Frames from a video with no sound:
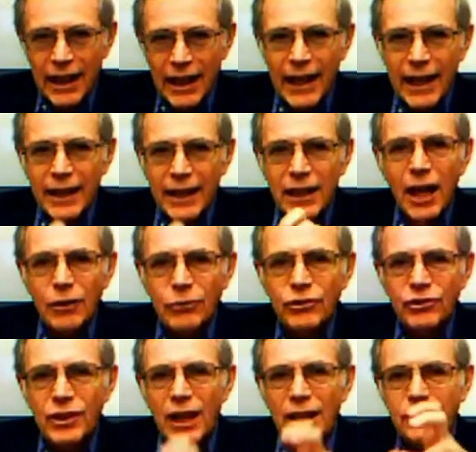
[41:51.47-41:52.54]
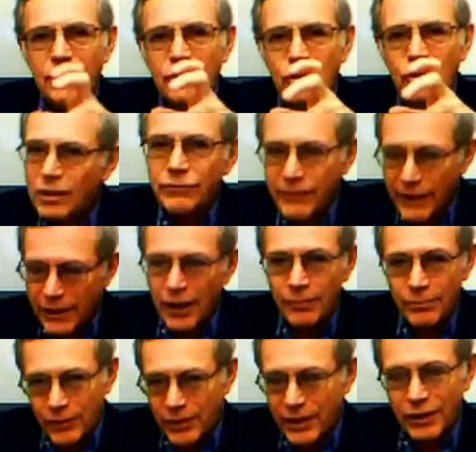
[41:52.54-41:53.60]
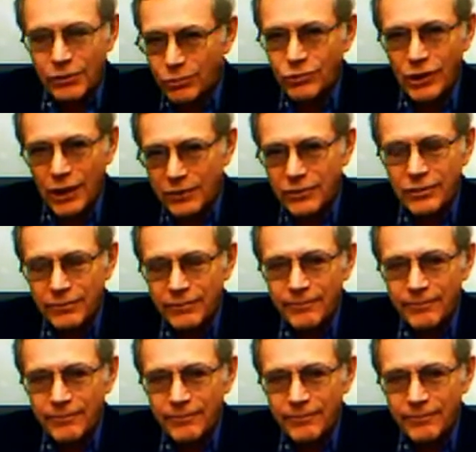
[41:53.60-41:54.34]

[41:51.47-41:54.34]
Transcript: And Congress got totally fed up with Andrew Johnson